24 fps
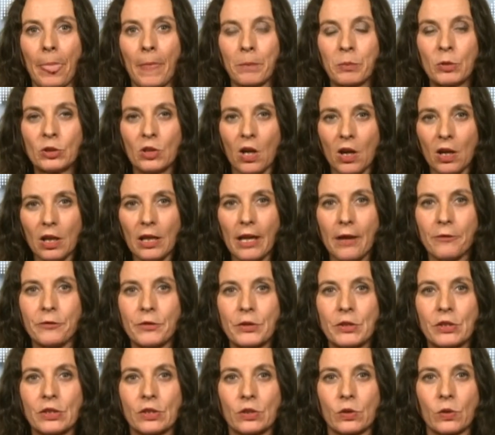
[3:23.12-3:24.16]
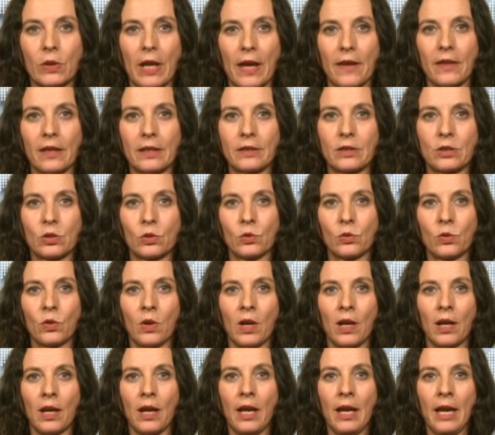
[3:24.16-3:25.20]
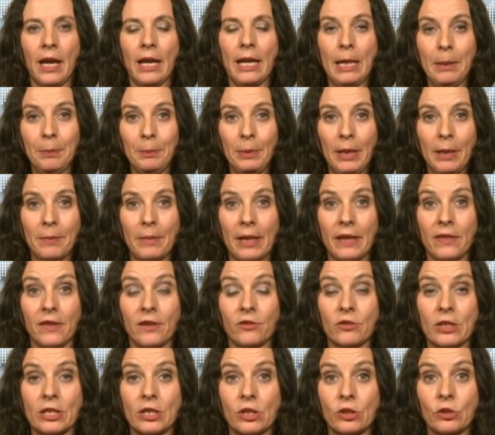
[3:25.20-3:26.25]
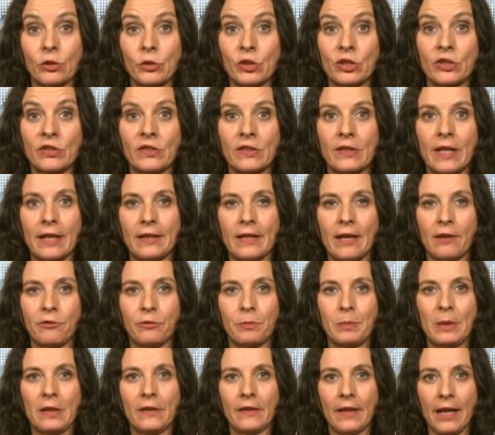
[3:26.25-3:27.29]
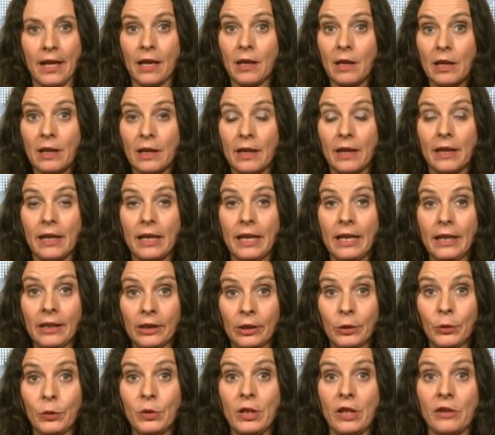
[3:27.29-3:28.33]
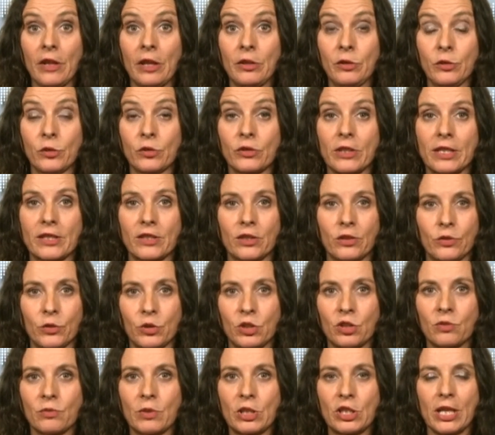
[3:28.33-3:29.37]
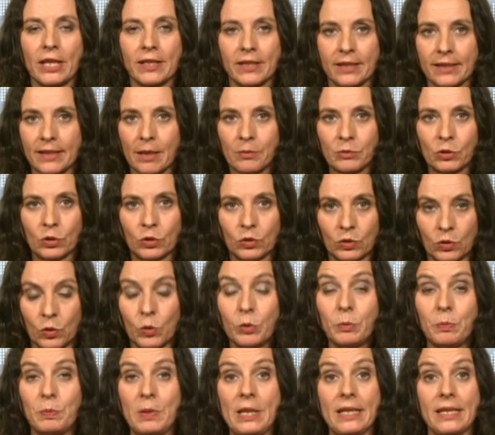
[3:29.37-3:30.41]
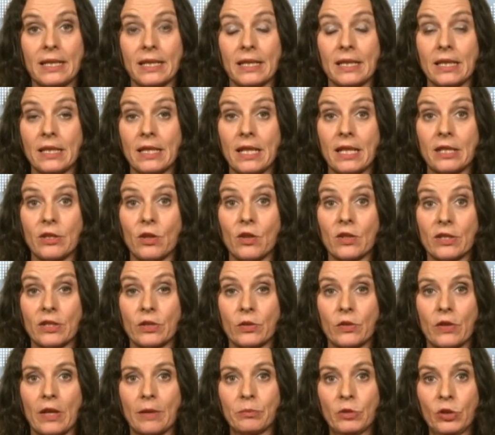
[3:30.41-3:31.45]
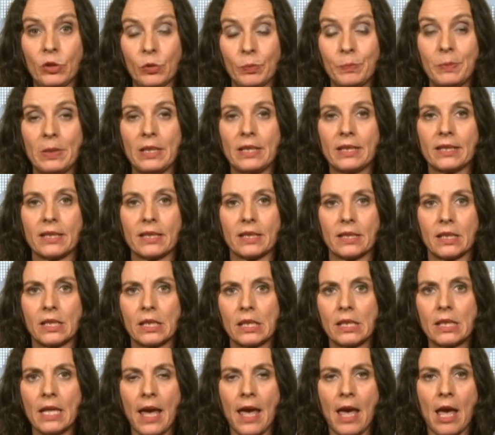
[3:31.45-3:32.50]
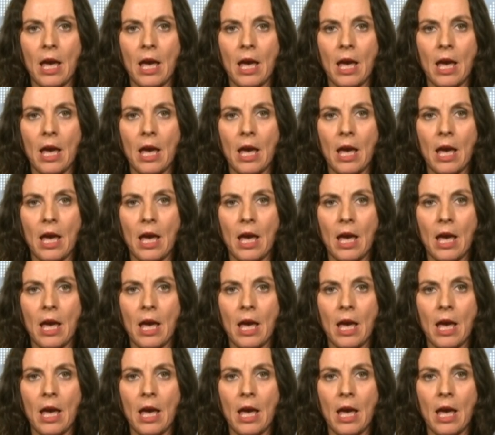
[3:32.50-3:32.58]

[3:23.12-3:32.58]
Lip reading: put all efforts together to implement the resolutions that have been there, including the new resolution, which has some good pieces in it, also some new pieces in it.